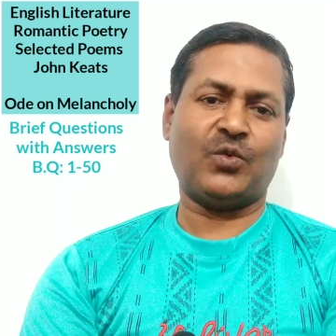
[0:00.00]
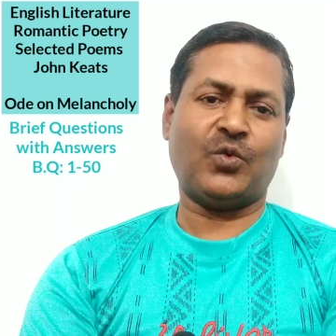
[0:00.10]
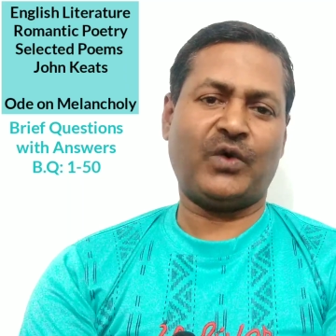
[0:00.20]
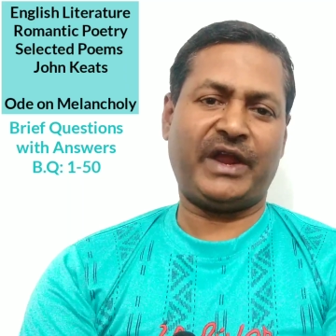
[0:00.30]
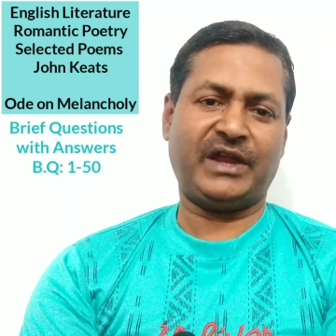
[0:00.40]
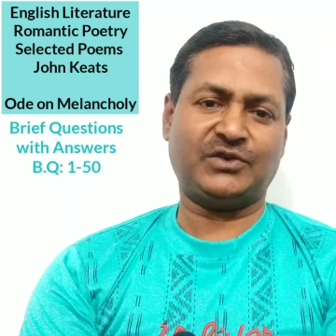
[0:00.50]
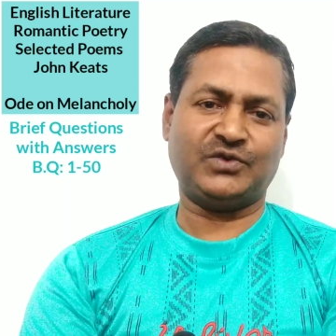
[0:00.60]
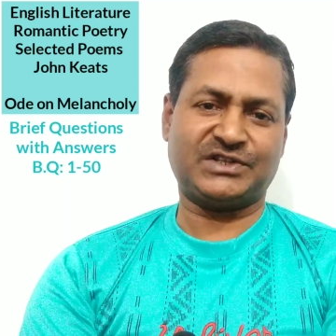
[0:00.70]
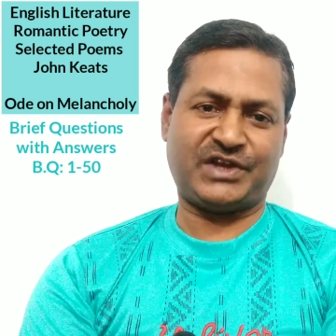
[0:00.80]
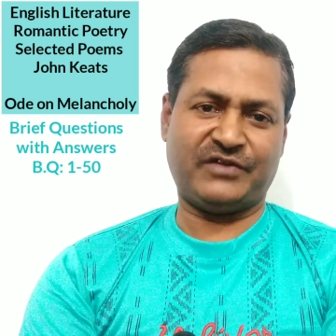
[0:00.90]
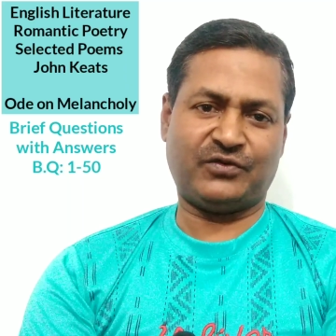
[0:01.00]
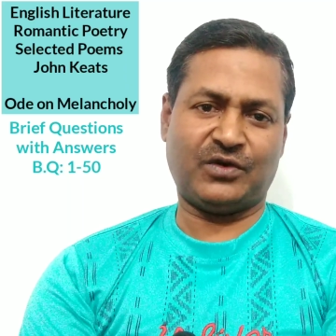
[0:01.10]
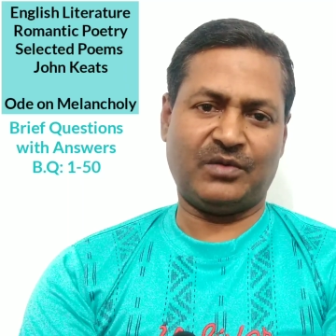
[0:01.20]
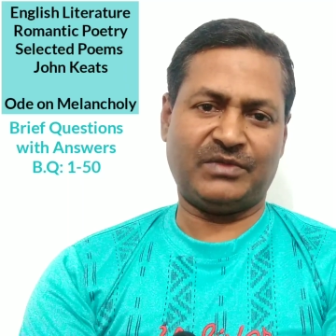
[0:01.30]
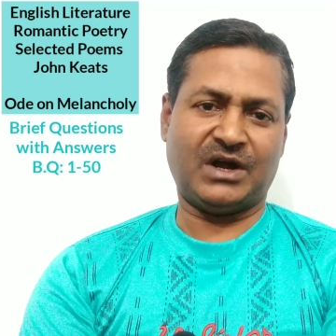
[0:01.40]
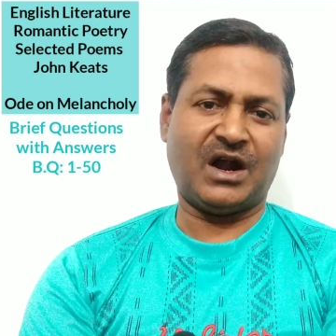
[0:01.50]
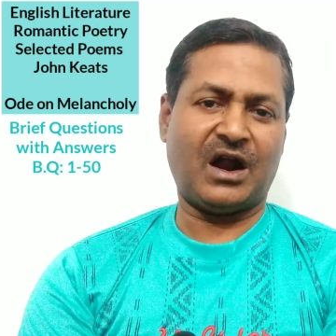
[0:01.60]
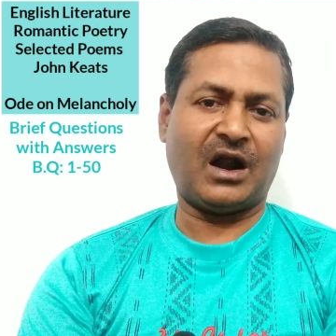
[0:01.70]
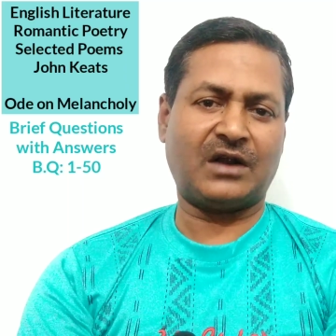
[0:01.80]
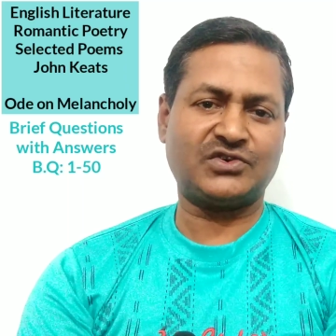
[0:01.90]
way to escape from the
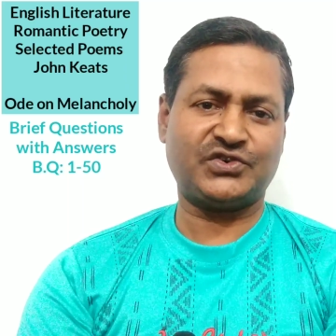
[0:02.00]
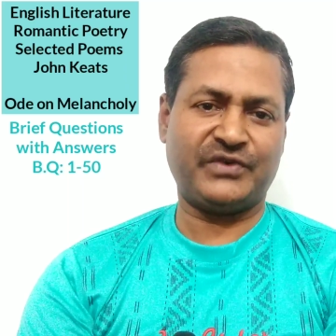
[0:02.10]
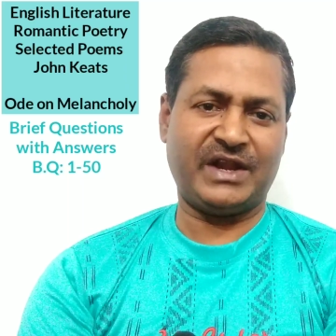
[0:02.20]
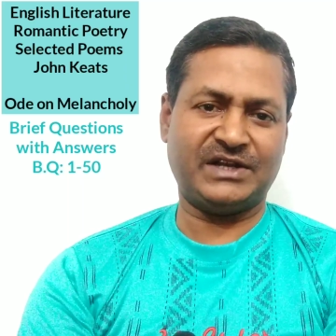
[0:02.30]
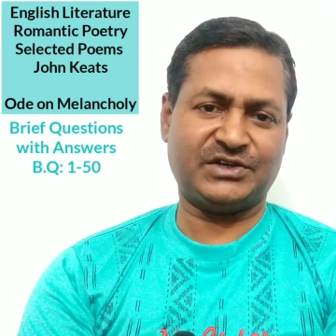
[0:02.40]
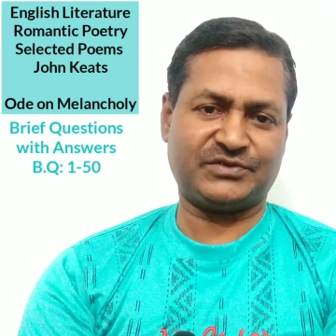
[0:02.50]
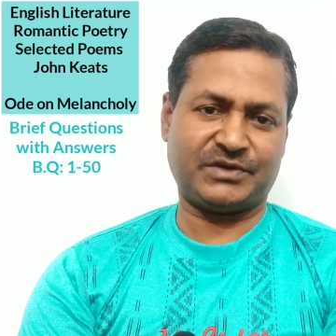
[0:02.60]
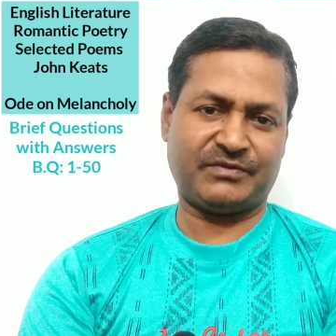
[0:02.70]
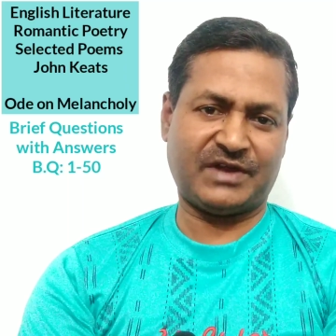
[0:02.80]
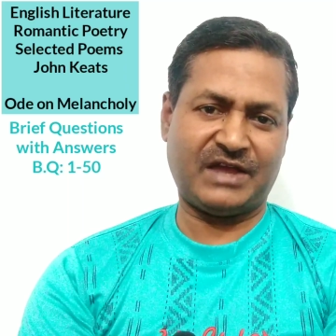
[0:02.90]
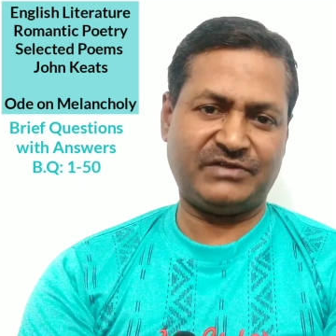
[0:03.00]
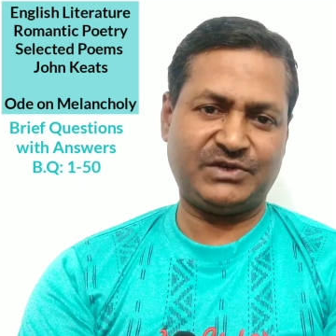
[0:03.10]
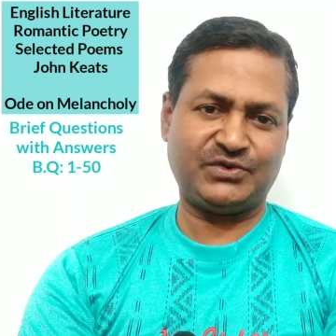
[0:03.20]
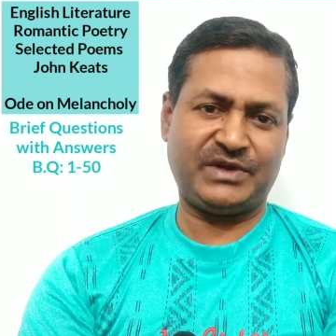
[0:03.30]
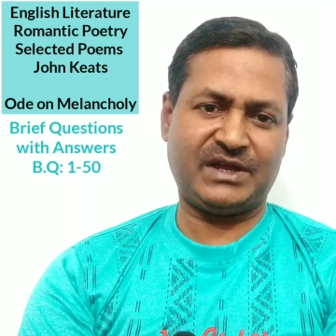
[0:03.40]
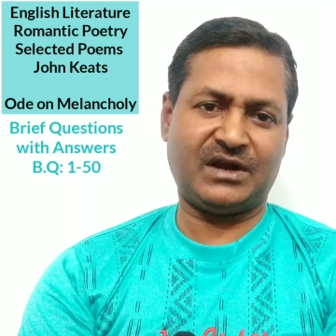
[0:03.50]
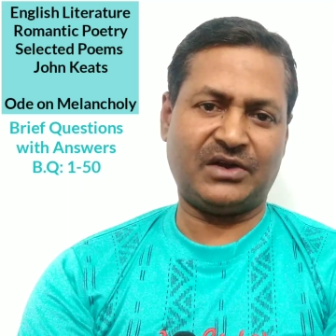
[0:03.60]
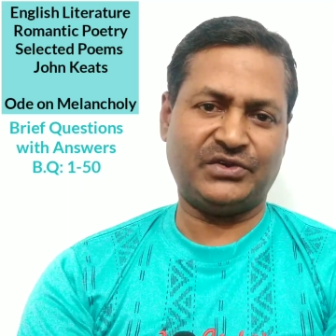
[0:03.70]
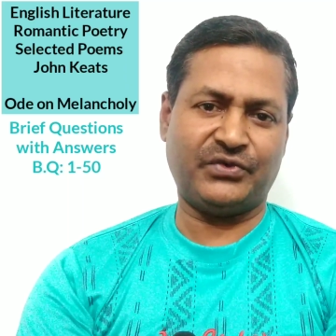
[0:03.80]
harsh realities of life into a